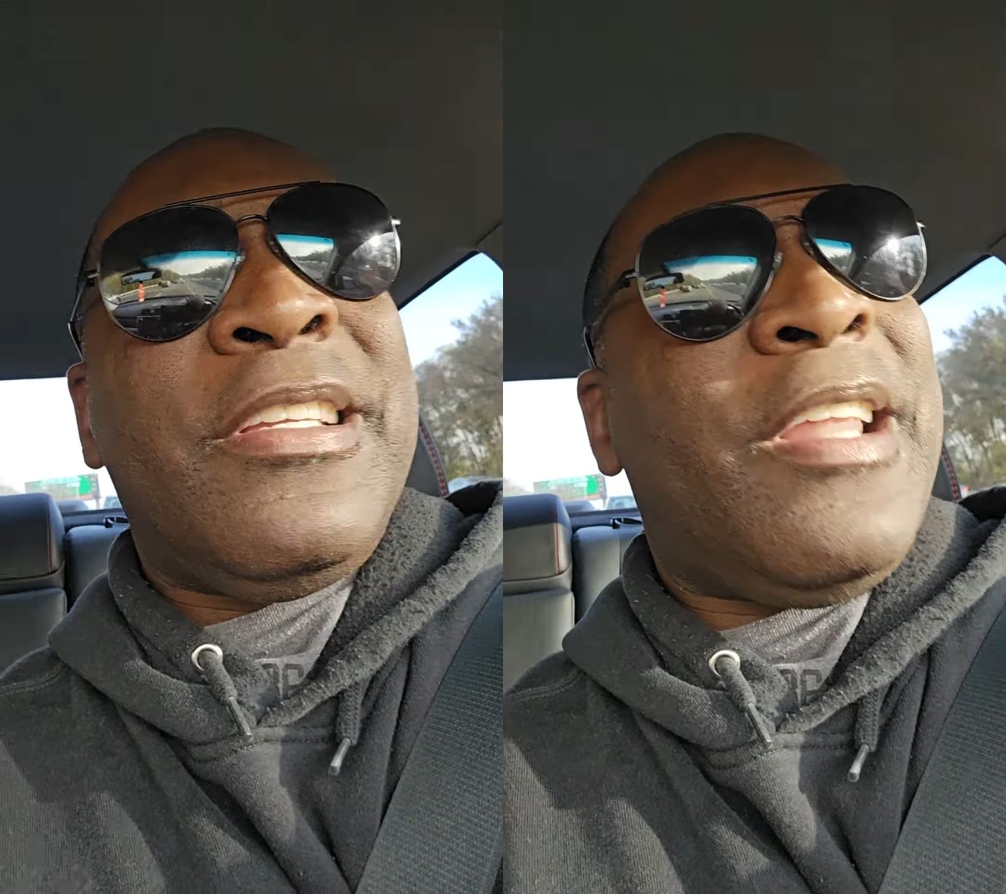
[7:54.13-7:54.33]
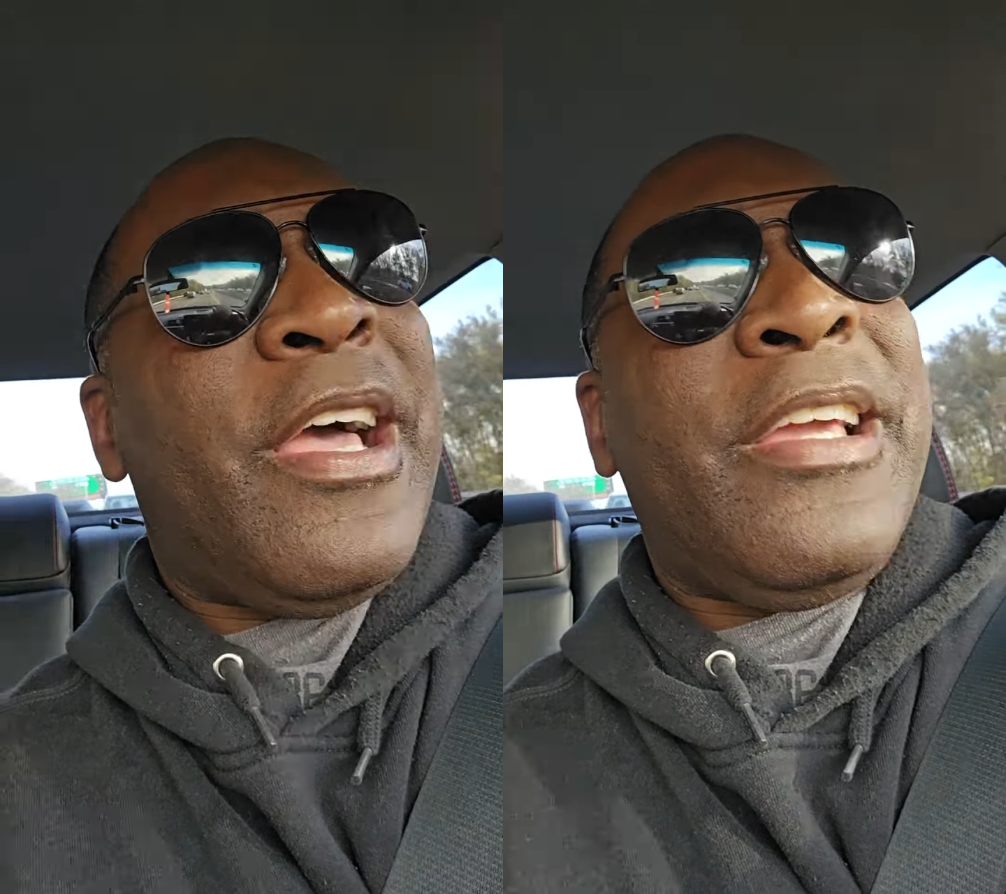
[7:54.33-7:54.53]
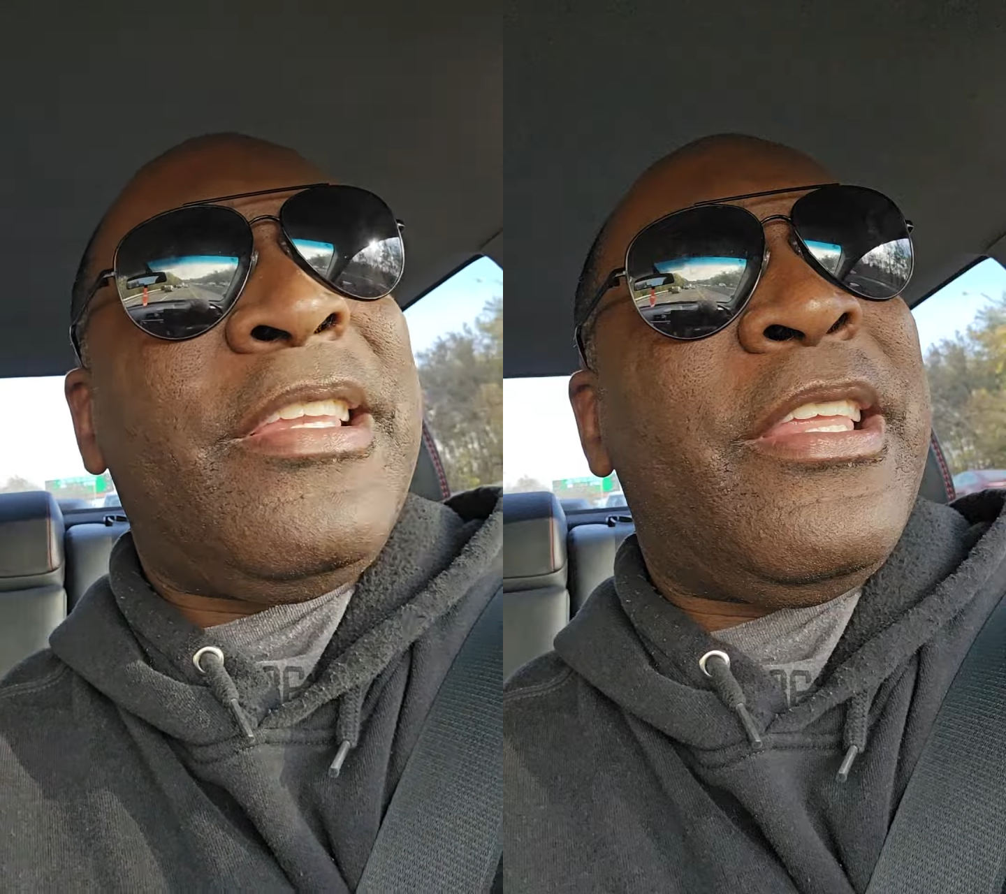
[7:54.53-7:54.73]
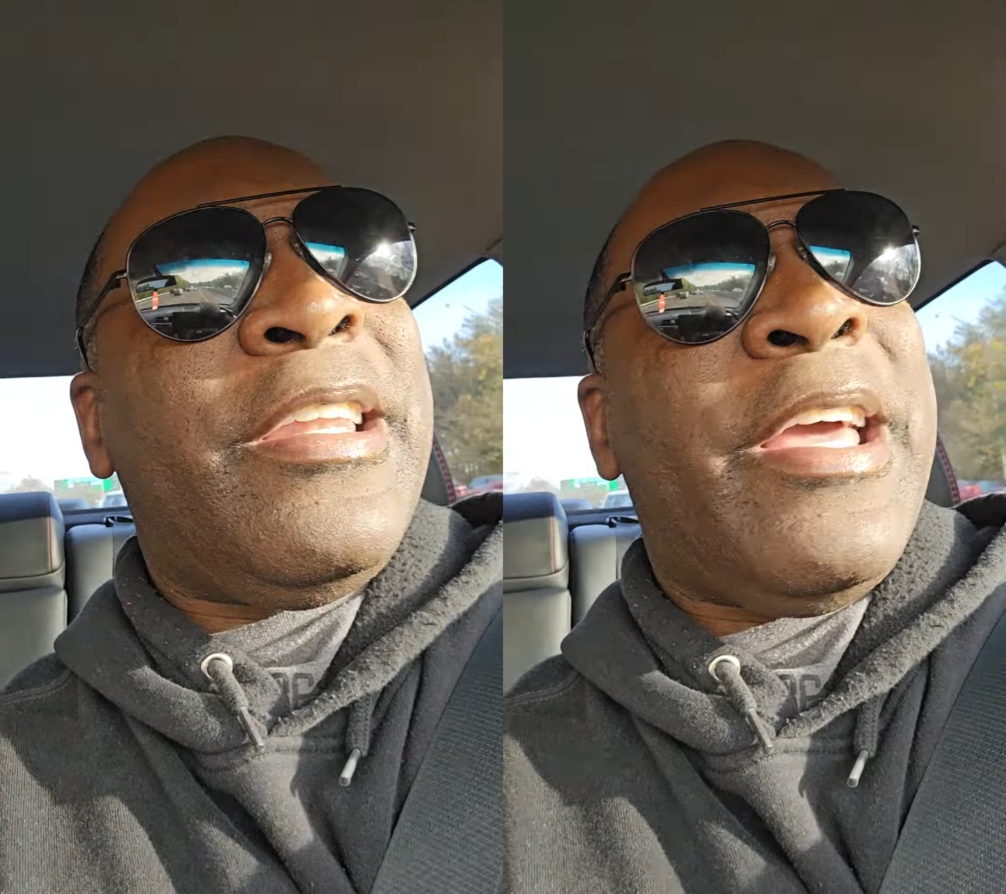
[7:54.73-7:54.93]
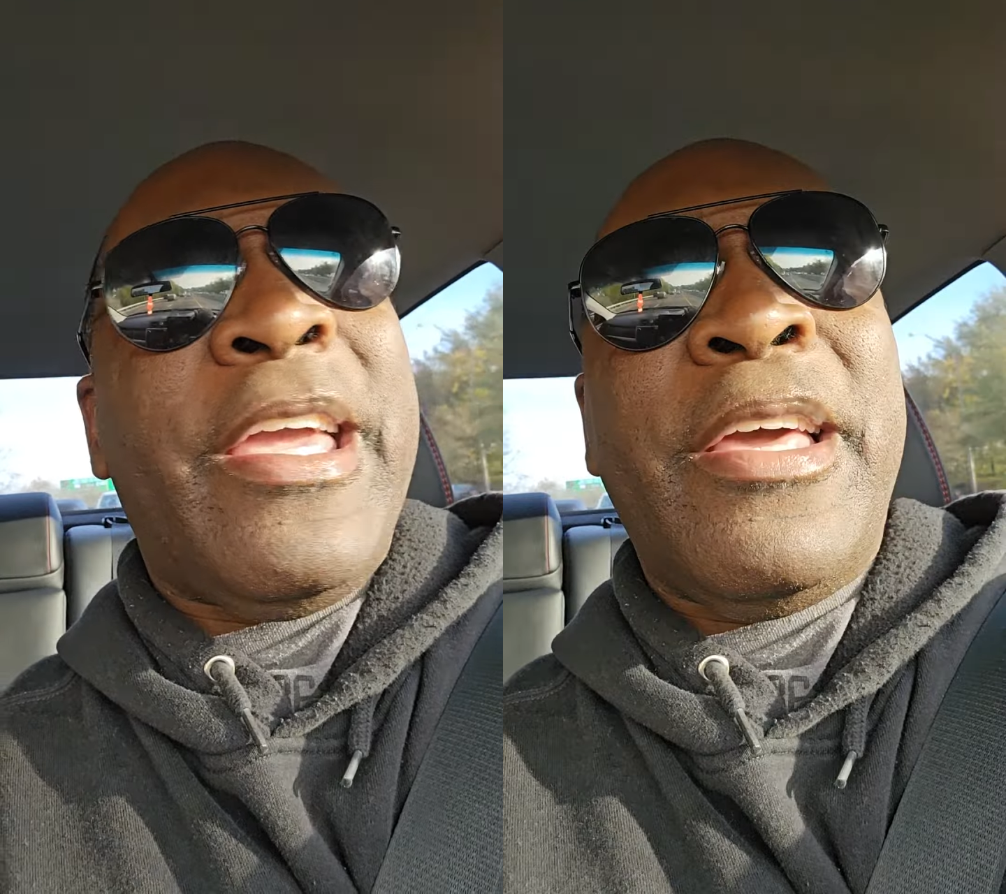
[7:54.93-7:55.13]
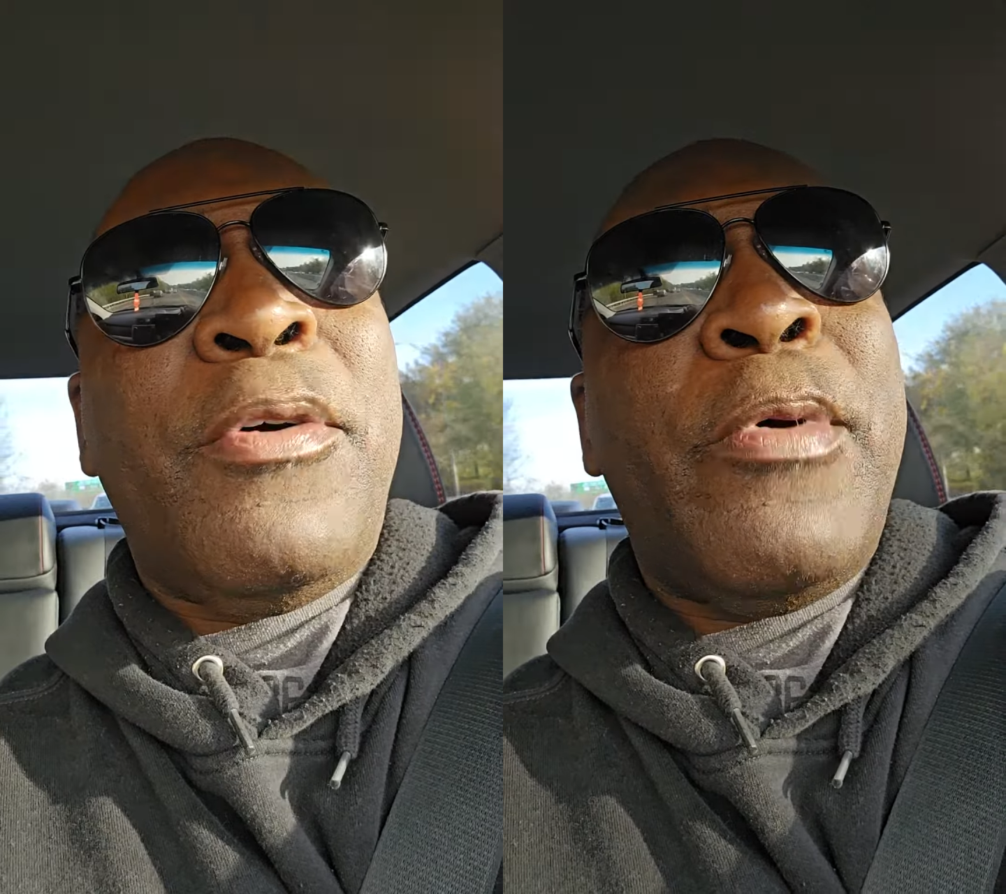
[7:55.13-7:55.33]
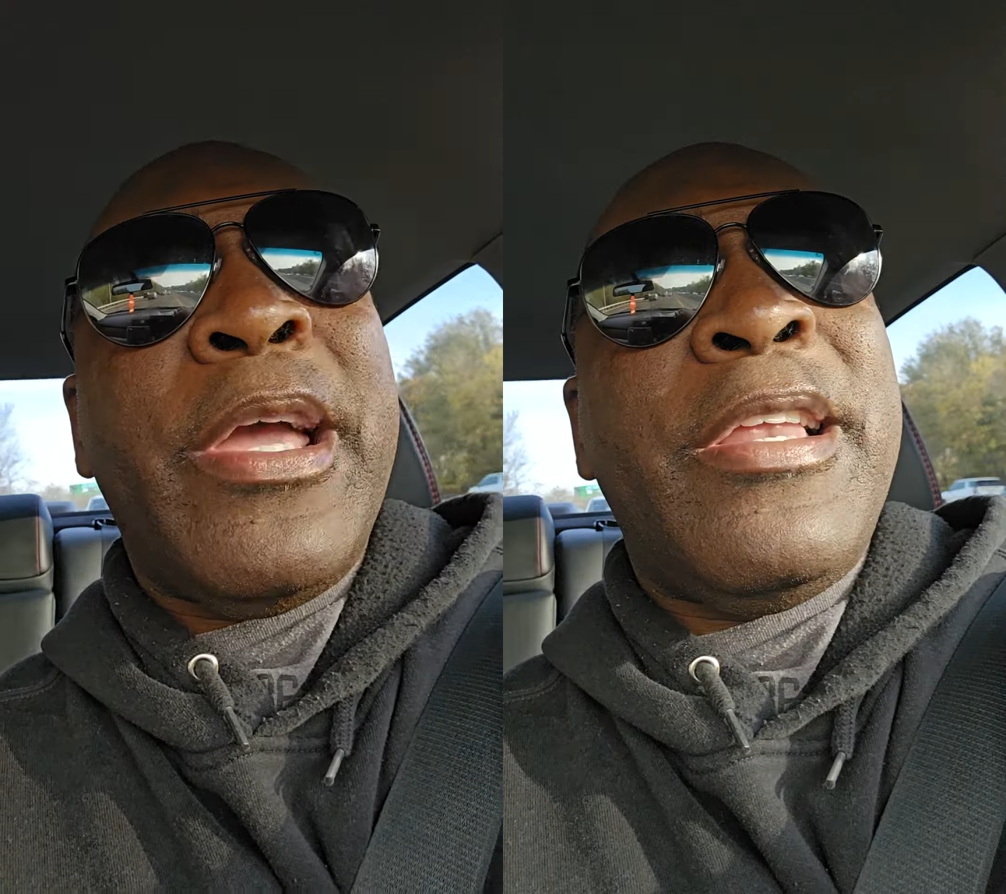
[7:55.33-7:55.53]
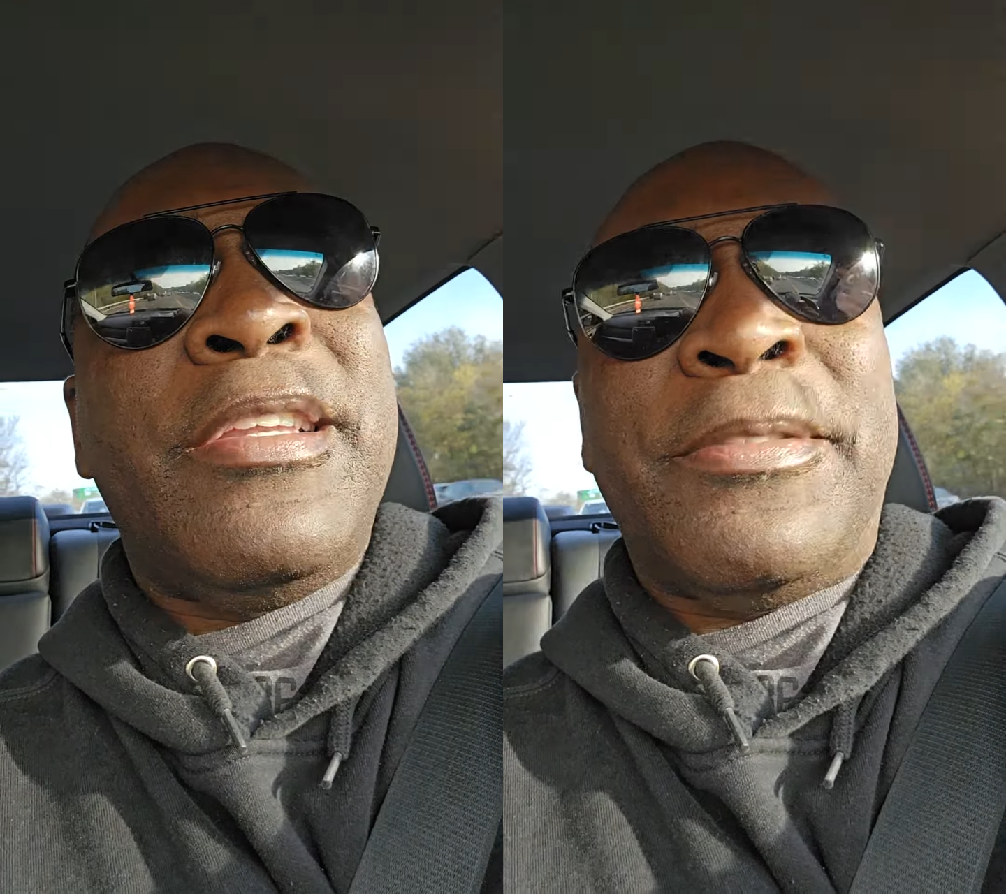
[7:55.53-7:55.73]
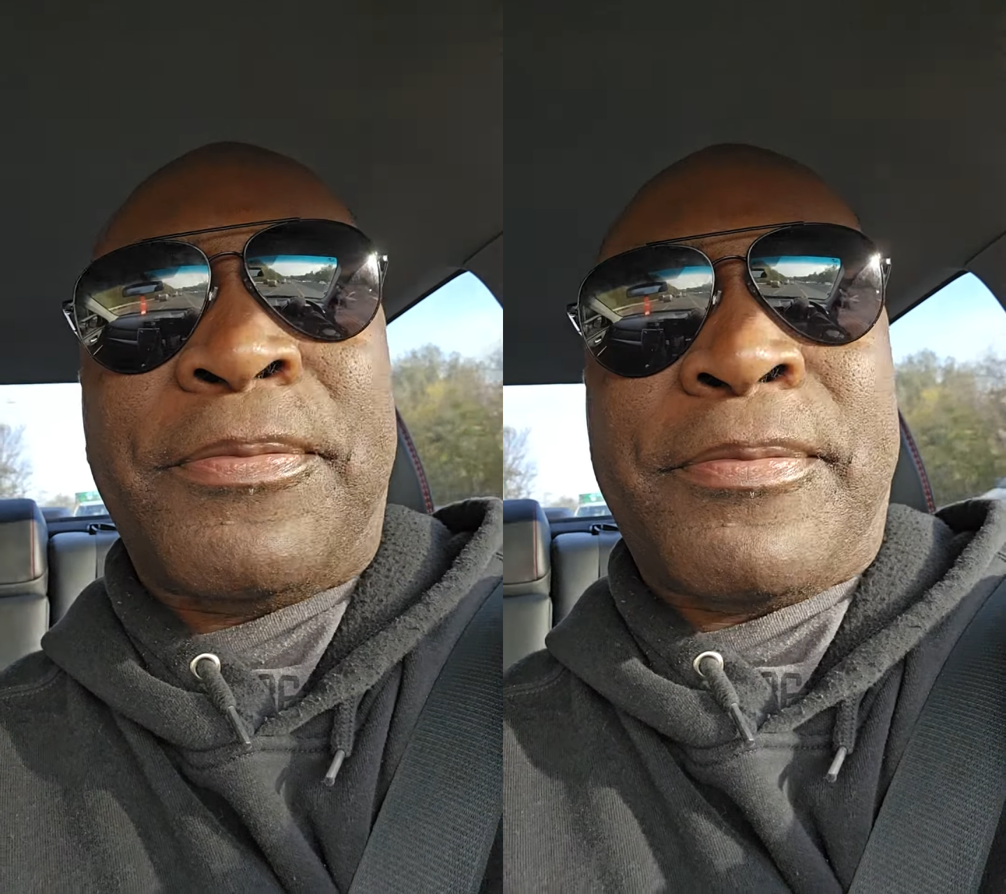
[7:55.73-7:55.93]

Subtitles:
Like, they get a win,